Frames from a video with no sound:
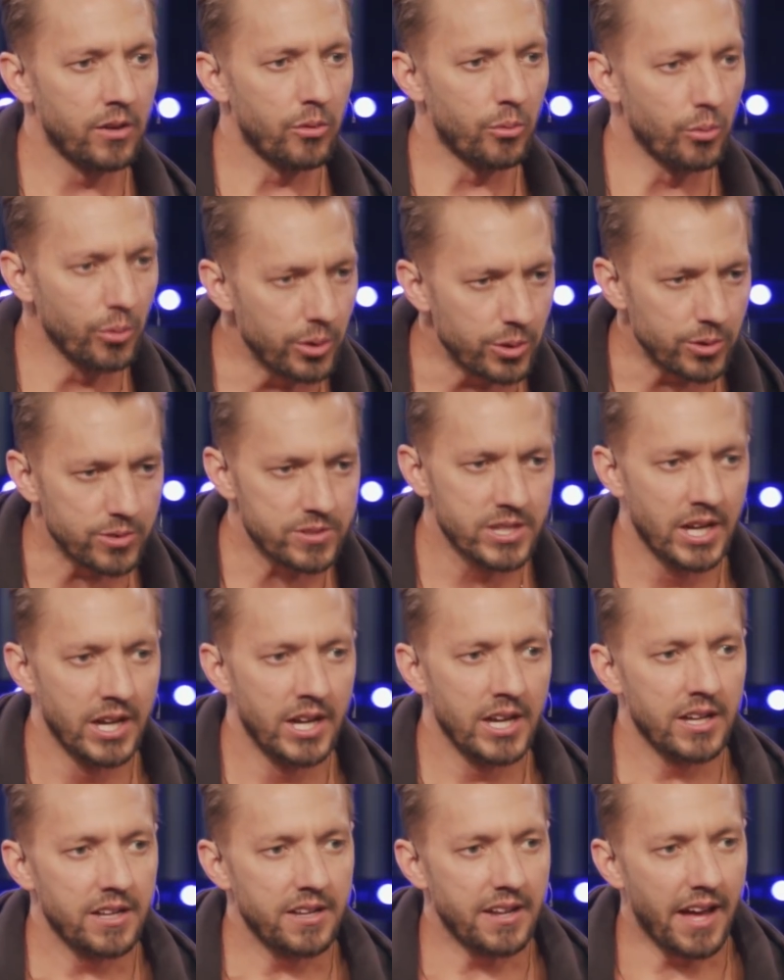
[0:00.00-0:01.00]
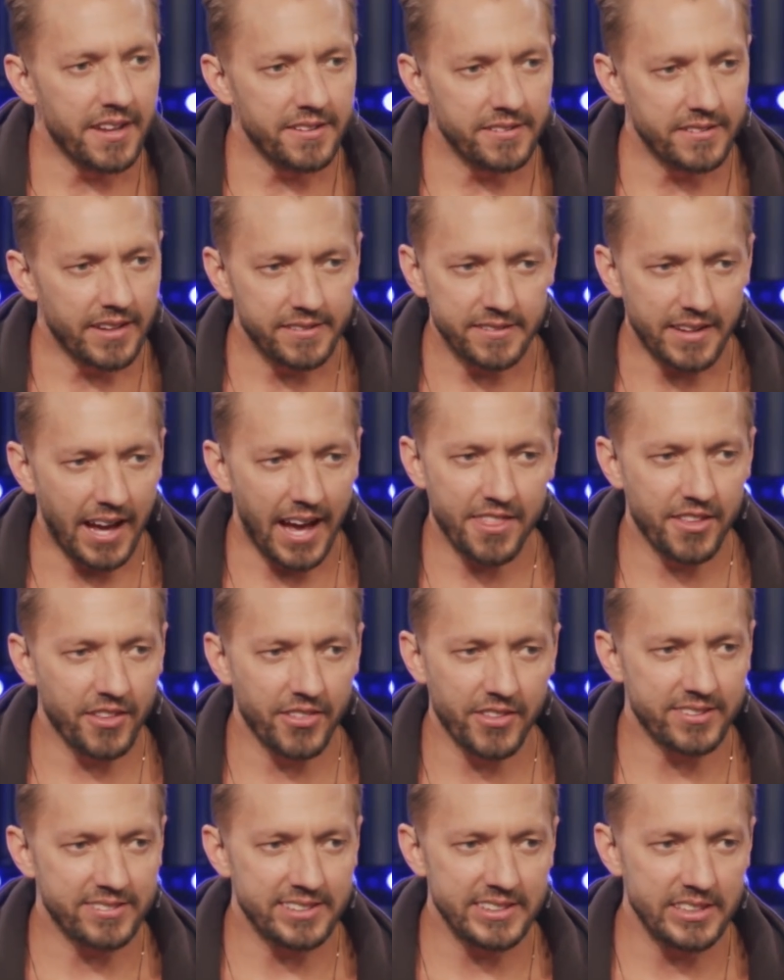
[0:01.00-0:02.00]
Root. Neither
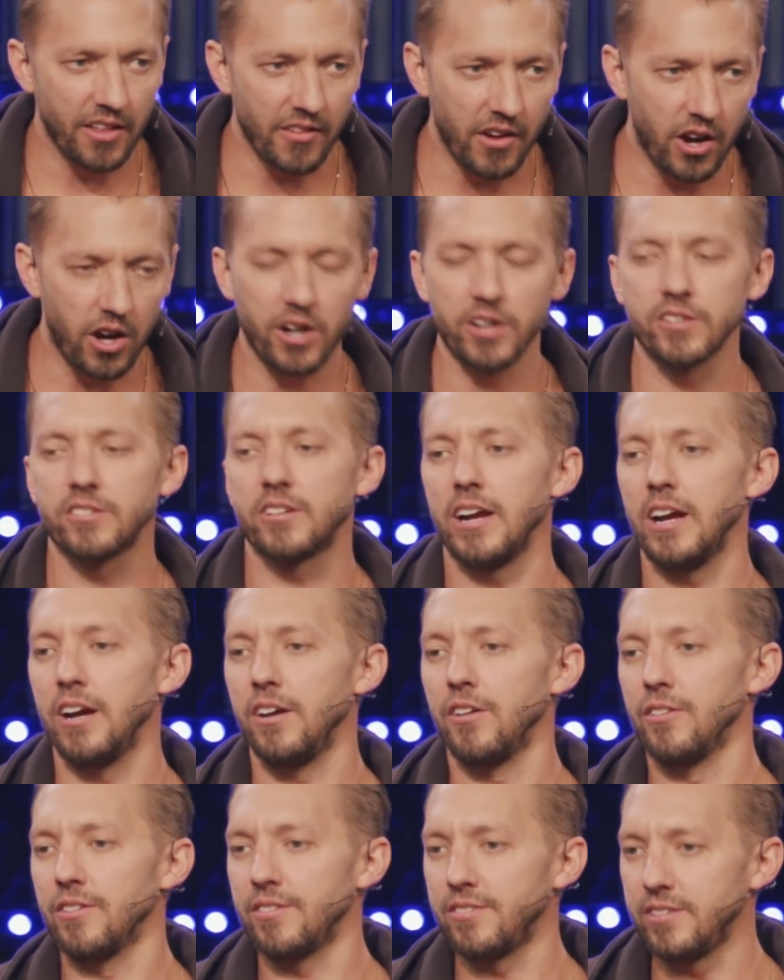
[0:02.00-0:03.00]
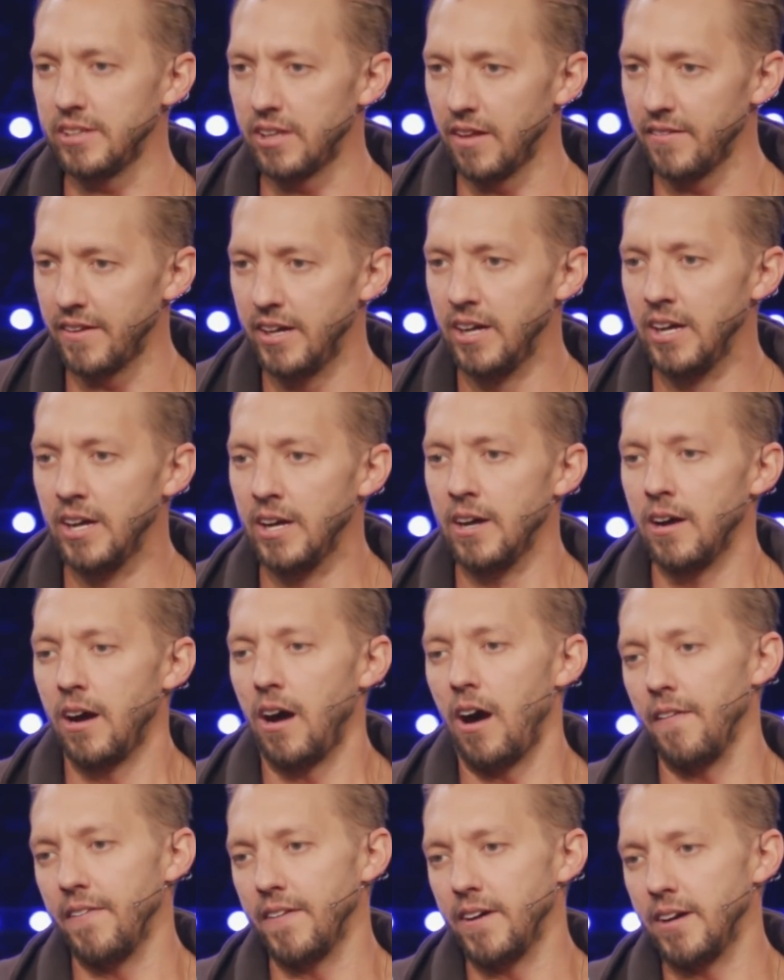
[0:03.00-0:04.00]
the seed on the hard ground or the seed on the,
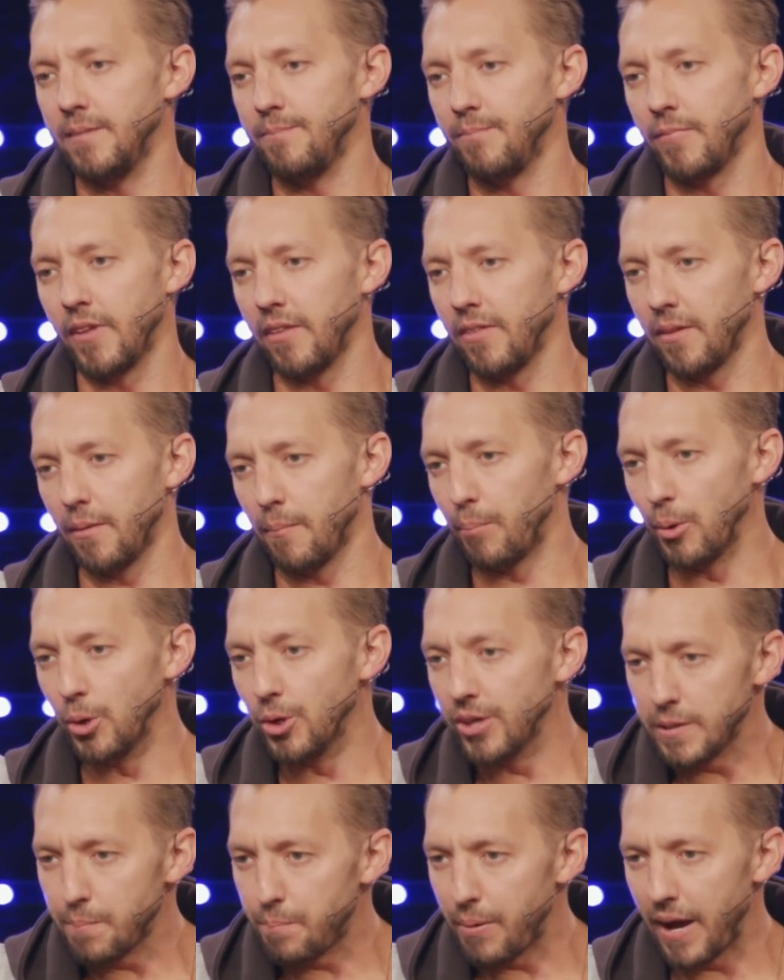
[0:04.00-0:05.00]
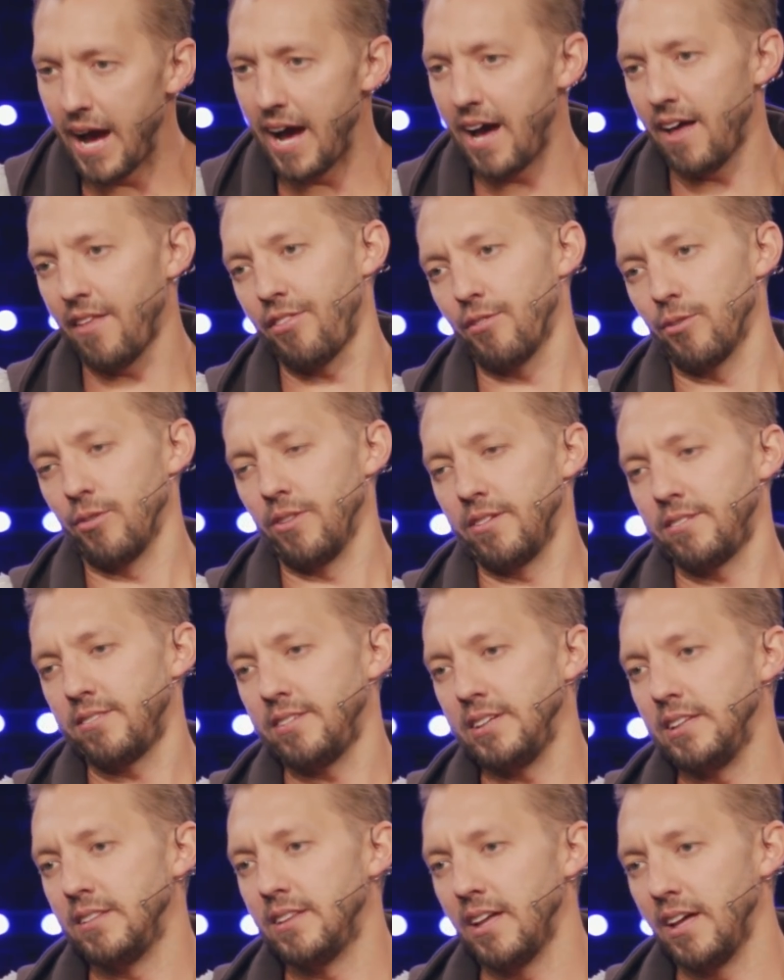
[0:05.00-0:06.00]
on, the, on the birdie path or the
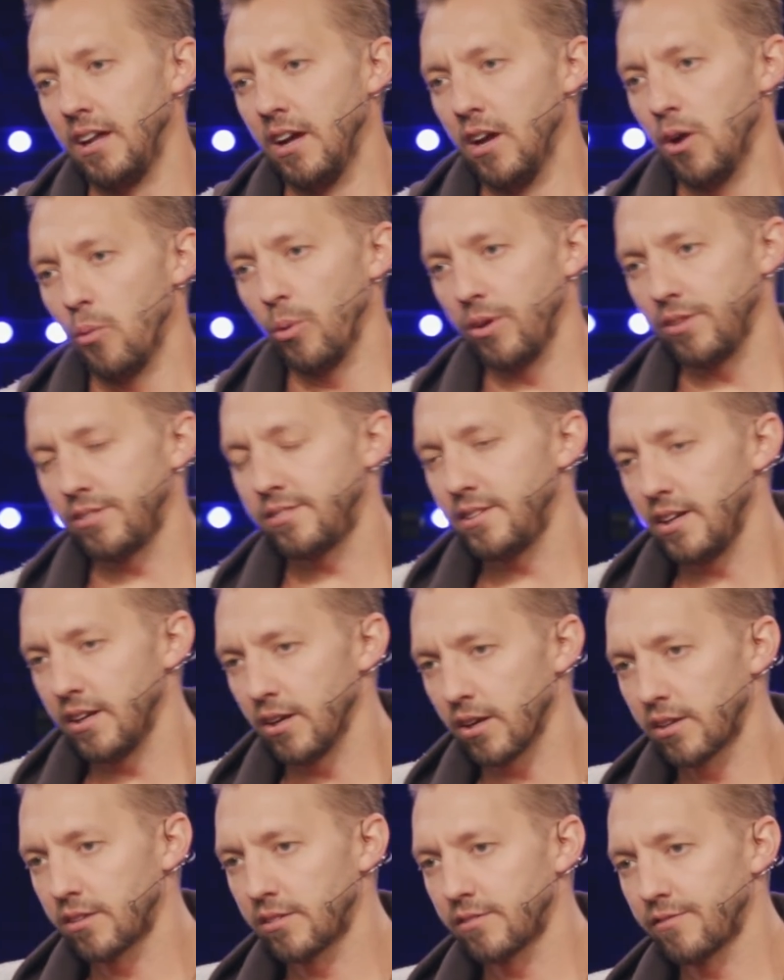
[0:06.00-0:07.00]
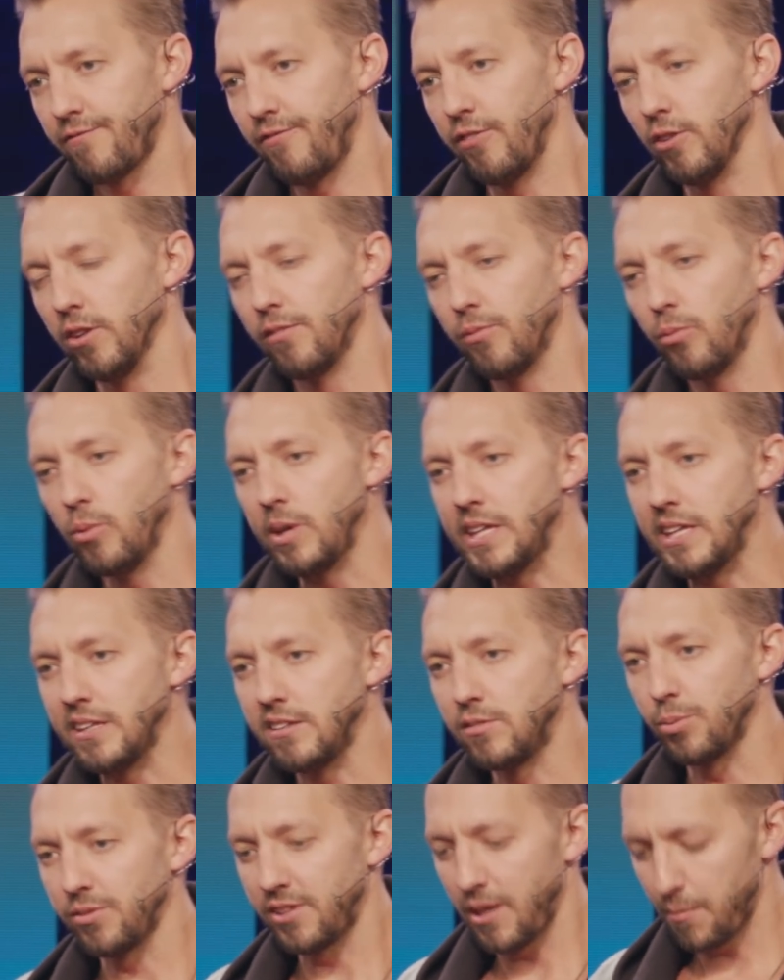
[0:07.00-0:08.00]
seed that was there full of
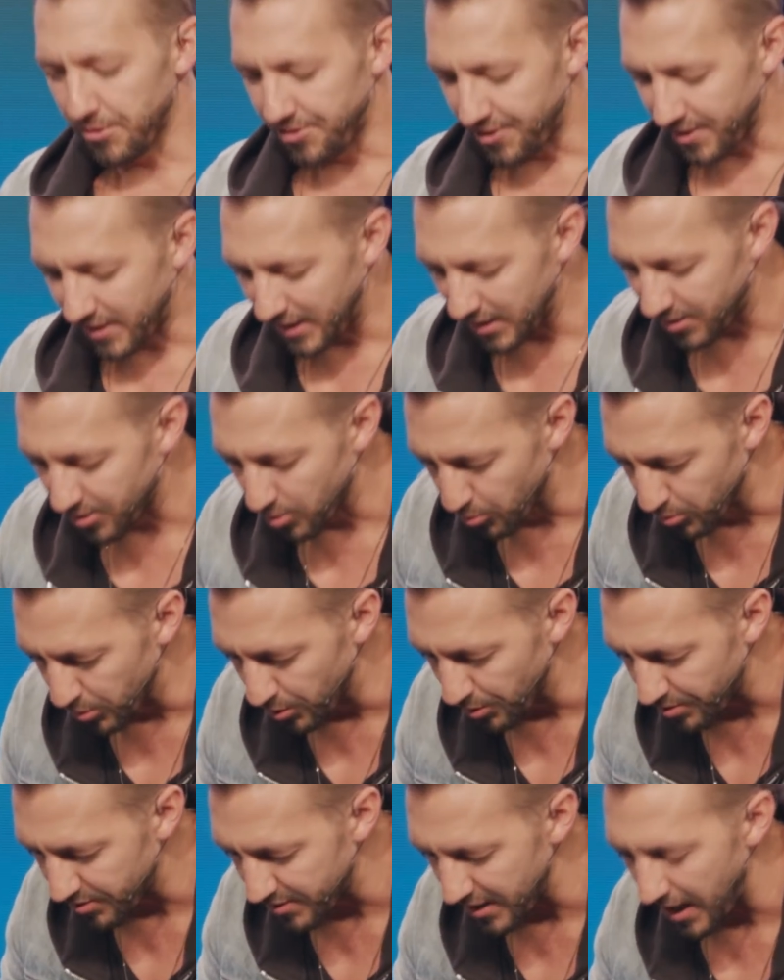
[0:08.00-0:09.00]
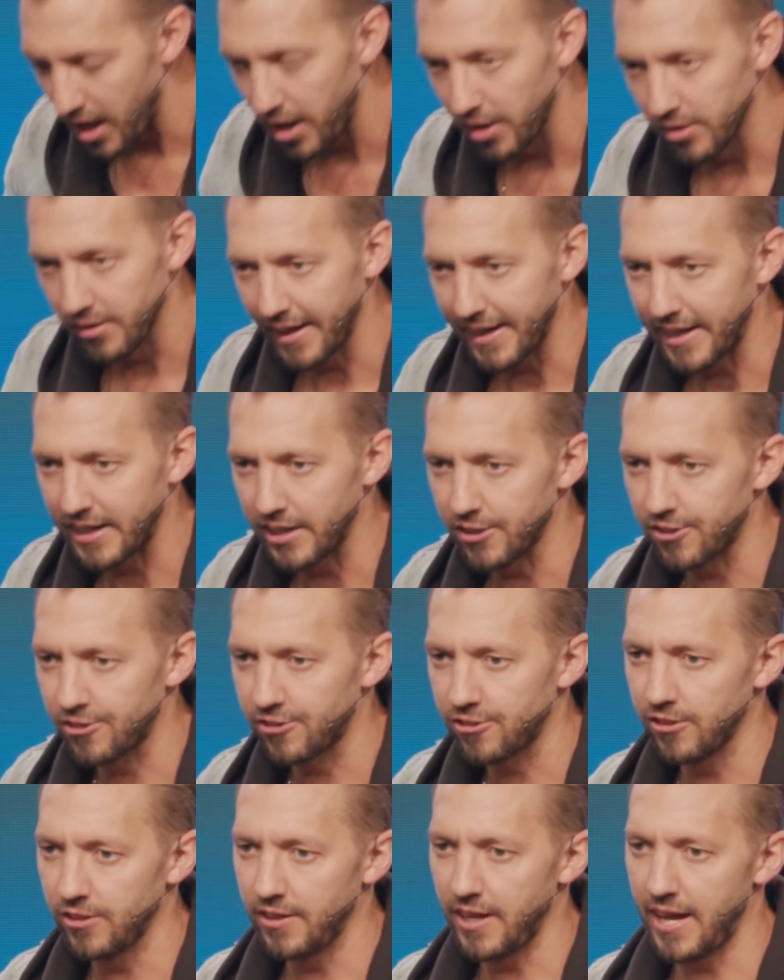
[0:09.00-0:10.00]
weeds was able to get the roots down like it
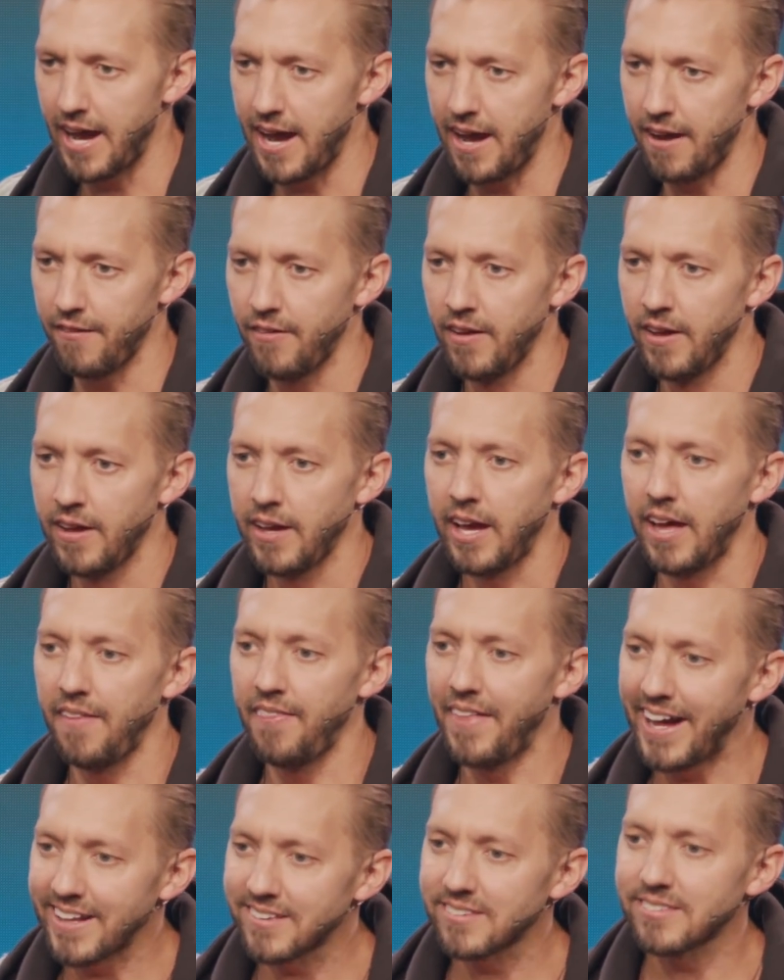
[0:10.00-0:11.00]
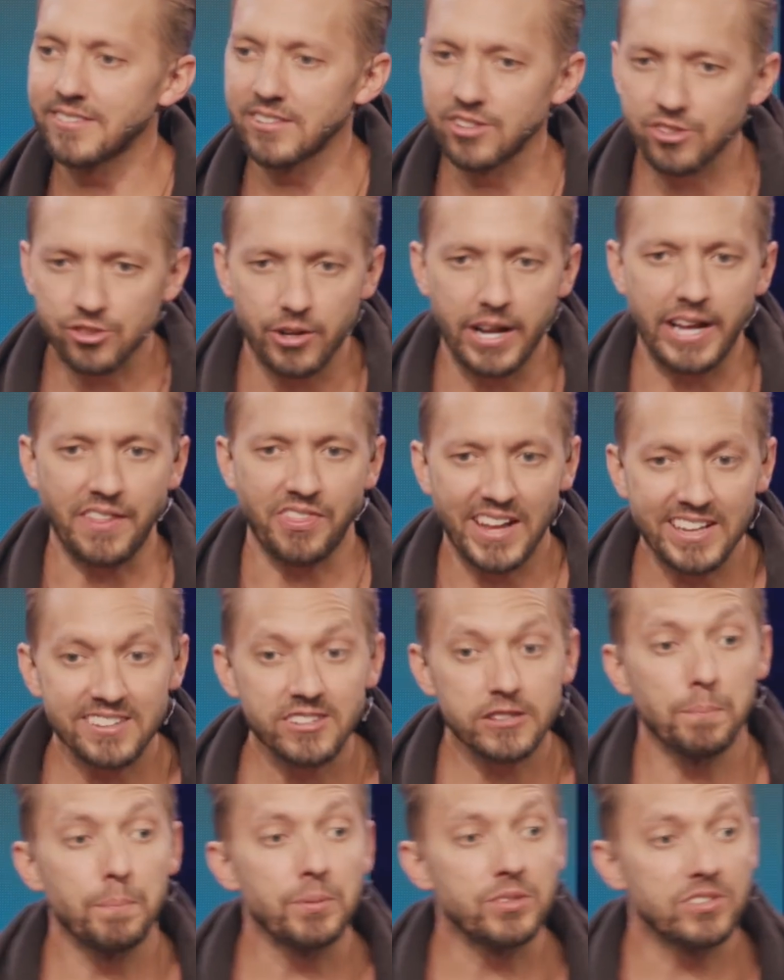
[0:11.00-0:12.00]
should have. And that's the strength. That's
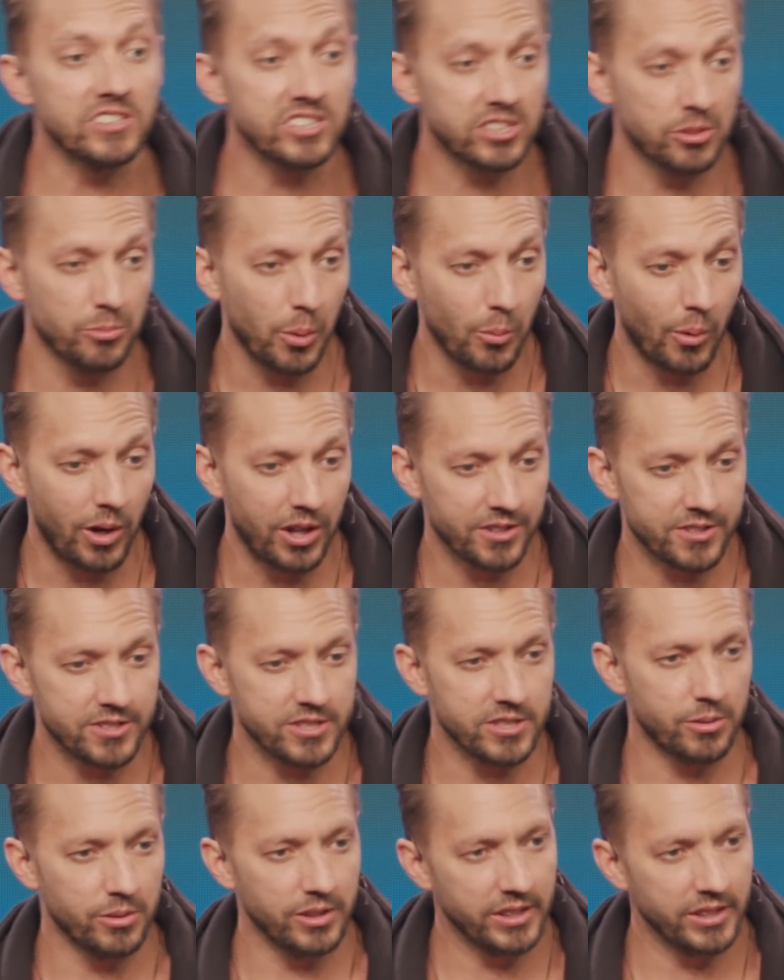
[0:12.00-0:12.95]
the position we want to.